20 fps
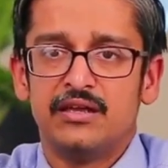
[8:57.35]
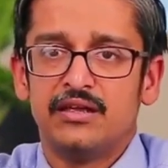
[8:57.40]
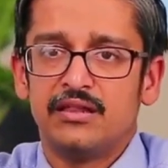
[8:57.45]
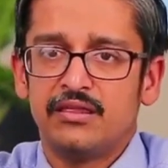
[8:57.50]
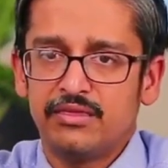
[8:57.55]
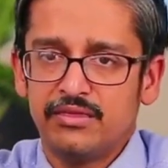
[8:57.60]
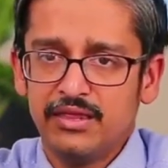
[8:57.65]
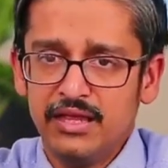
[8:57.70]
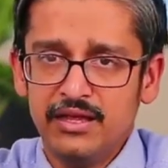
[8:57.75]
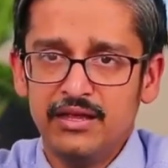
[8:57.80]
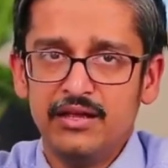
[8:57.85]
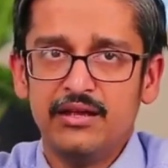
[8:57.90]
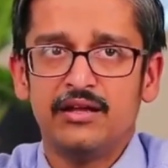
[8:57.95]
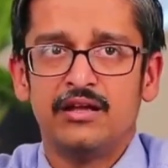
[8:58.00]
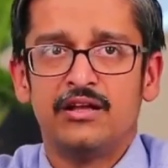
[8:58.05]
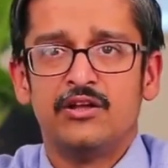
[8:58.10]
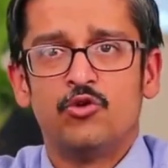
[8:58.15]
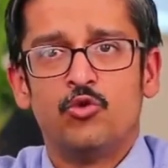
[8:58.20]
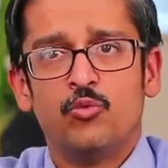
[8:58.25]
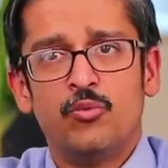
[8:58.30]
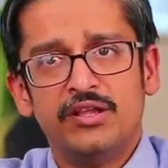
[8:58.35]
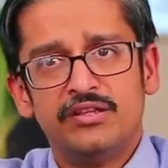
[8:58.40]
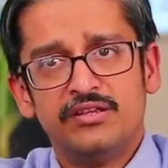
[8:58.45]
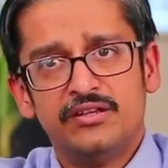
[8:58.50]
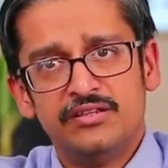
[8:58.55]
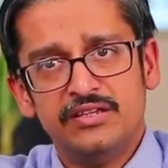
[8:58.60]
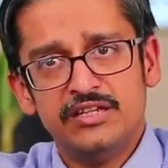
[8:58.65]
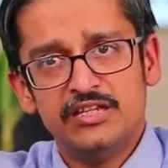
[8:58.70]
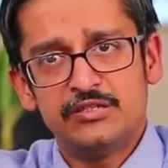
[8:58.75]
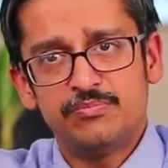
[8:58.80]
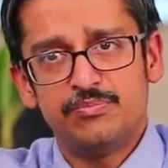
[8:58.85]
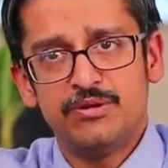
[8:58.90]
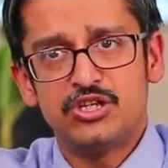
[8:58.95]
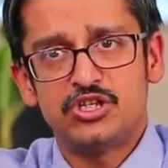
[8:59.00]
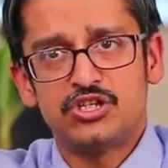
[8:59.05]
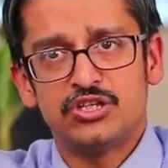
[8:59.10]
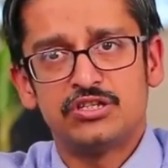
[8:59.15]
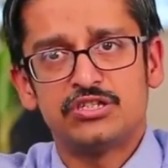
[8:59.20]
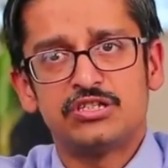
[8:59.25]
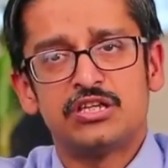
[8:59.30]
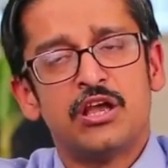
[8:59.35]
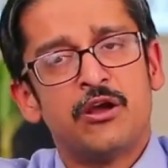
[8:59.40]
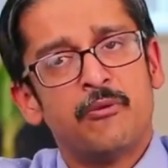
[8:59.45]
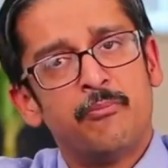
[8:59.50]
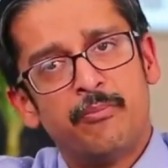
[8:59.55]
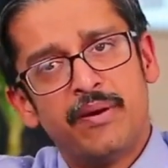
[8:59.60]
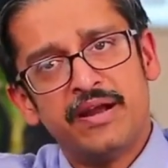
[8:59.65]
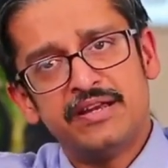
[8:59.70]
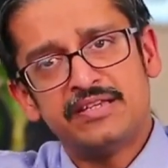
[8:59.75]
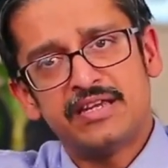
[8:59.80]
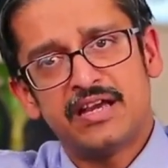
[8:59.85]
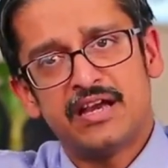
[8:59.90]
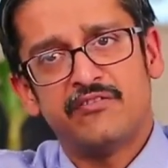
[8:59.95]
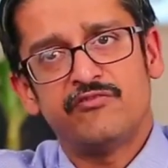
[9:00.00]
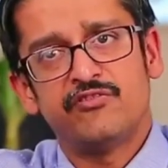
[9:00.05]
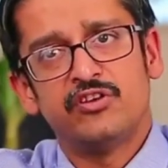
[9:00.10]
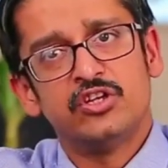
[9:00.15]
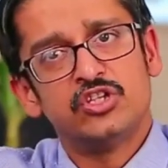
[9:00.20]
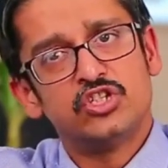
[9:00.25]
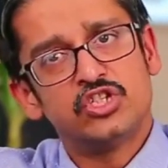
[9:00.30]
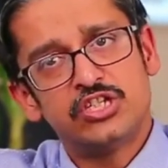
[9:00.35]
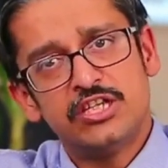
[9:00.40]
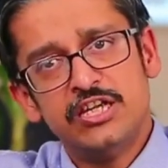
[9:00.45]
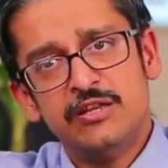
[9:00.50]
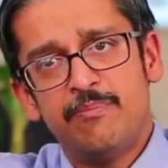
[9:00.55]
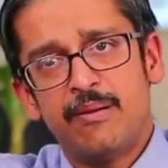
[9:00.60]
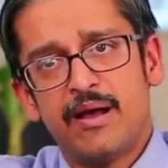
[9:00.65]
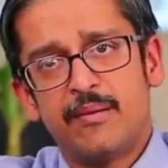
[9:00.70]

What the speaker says: think whether these patients might have sleep